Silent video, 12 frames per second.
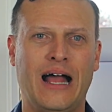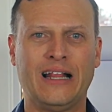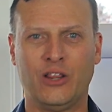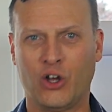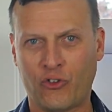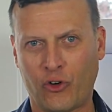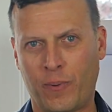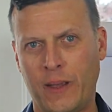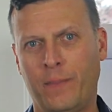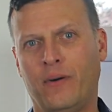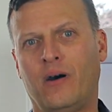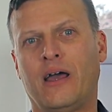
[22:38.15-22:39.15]
I look for
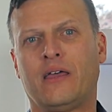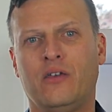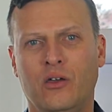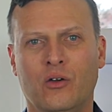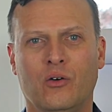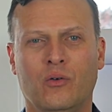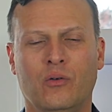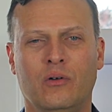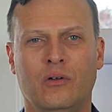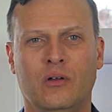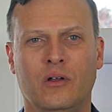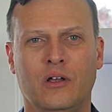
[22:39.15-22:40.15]
people like you
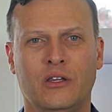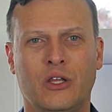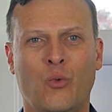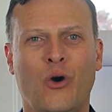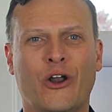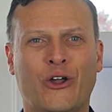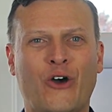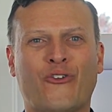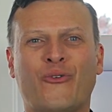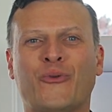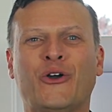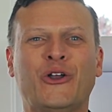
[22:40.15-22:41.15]
that want to
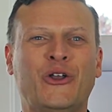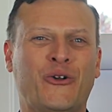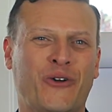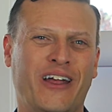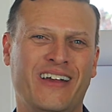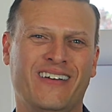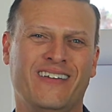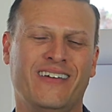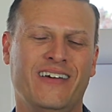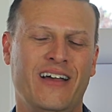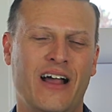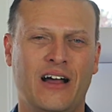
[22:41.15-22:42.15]
go from good to great.
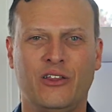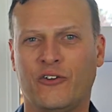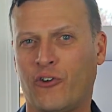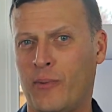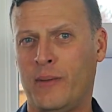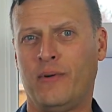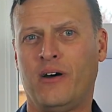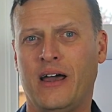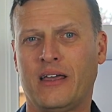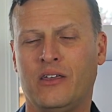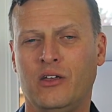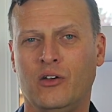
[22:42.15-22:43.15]
I look for people
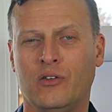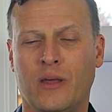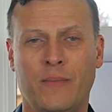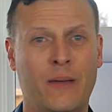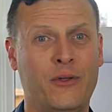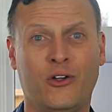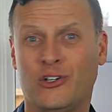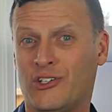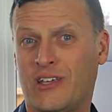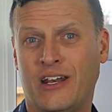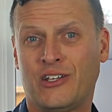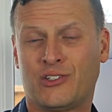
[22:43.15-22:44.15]
like you that maybe you're
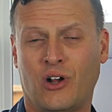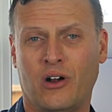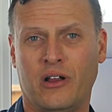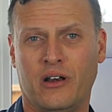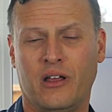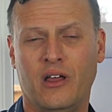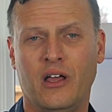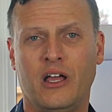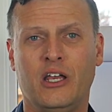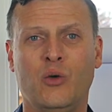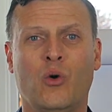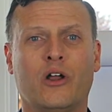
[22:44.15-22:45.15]
just getting started
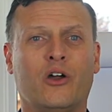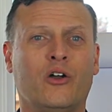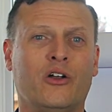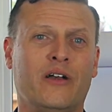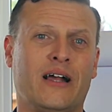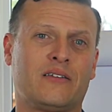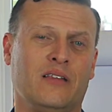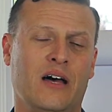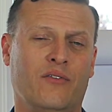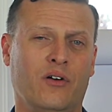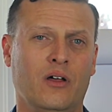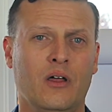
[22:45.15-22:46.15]
and you want to go to your next
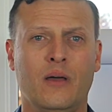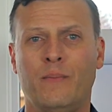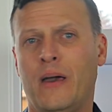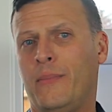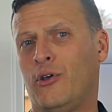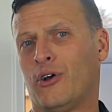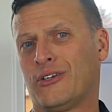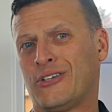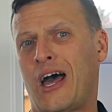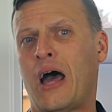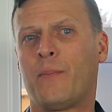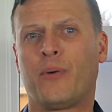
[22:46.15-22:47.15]
level. Maybe you're a
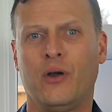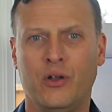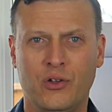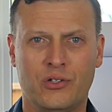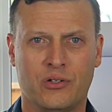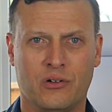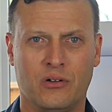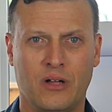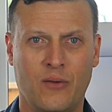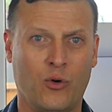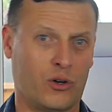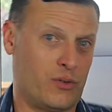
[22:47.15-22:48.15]
top producer.
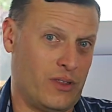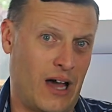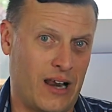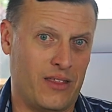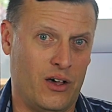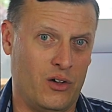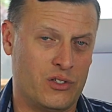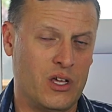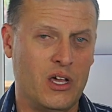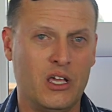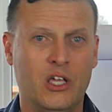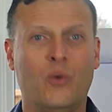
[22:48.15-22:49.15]
I've worked with a lot of
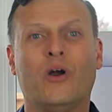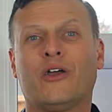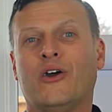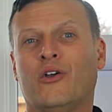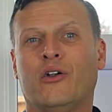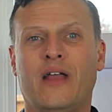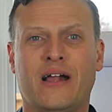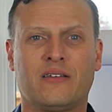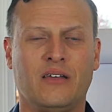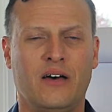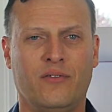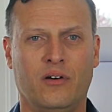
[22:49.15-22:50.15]
those. You want to go to your
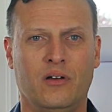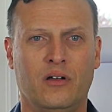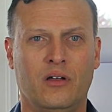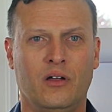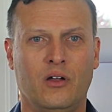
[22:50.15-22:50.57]
next level.